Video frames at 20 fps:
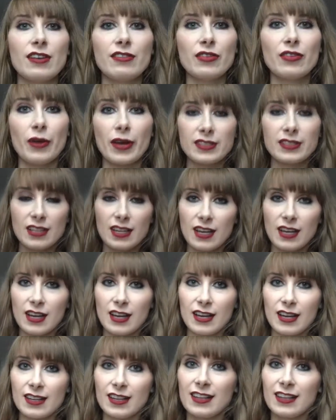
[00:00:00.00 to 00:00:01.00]
So if you want
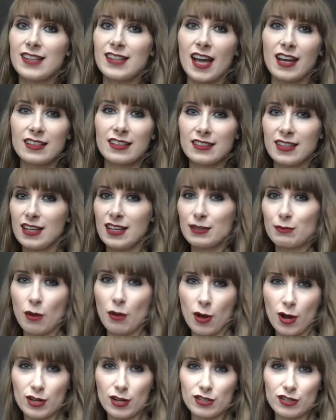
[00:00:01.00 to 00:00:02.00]
a sexy,
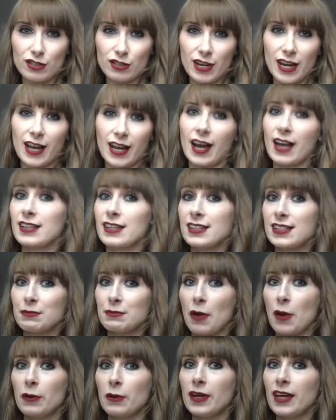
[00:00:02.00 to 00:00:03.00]
smouldering,
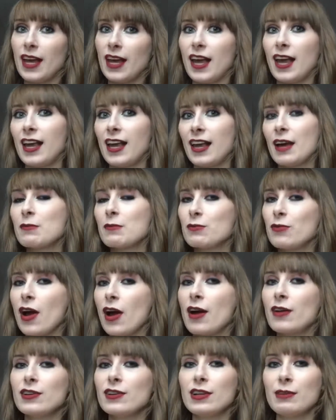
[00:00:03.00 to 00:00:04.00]
smoky,
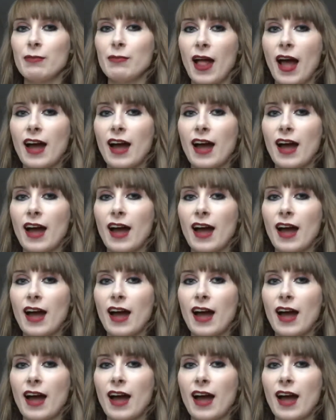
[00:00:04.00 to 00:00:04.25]
brown and